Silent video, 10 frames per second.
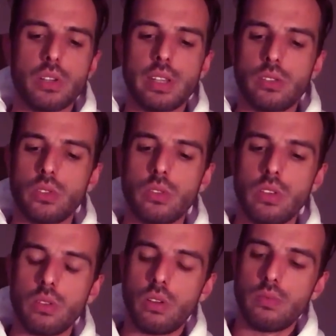I took
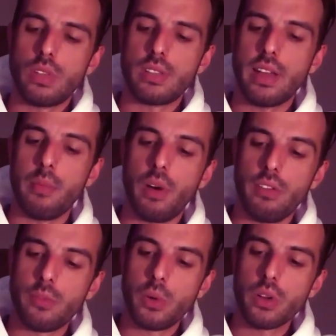time
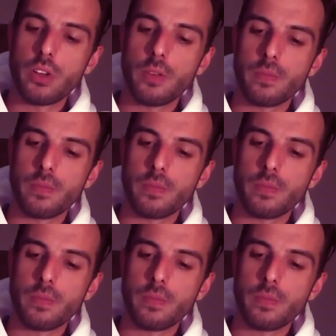off work,